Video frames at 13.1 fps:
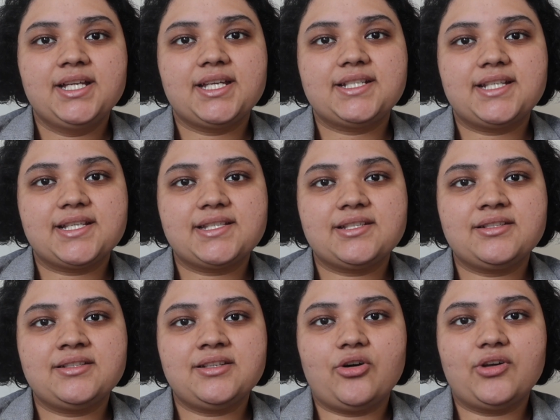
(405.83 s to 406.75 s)
It
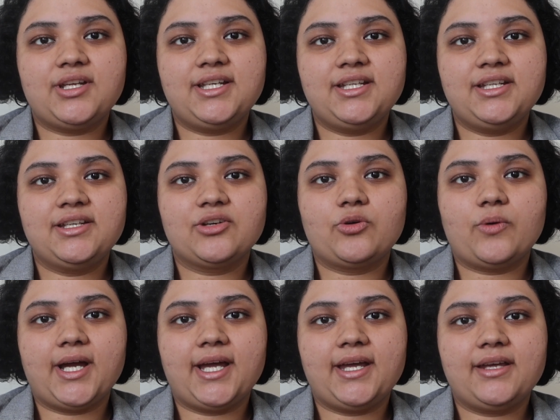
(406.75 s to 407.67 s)
doesn't only
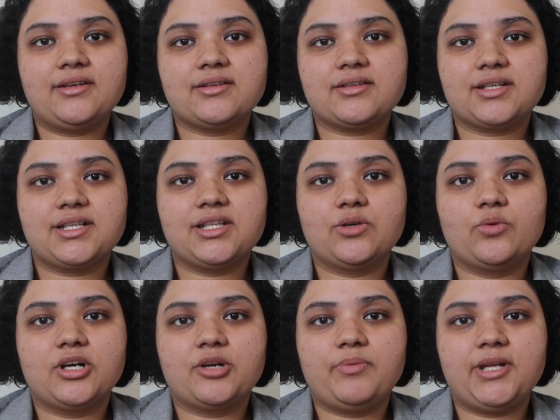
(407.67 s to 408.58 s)
require in the
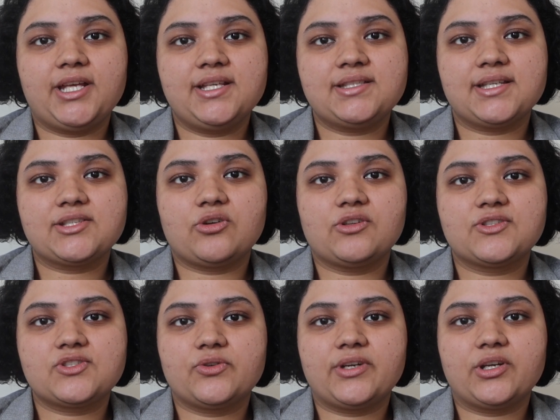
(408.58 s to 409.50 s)
workplace, it
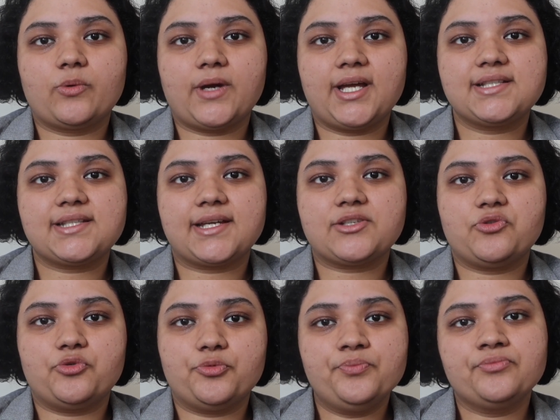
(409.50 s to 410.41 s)
also requires at
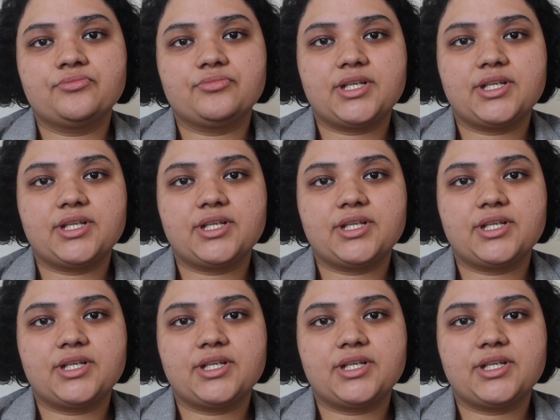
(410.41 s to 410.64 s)
home.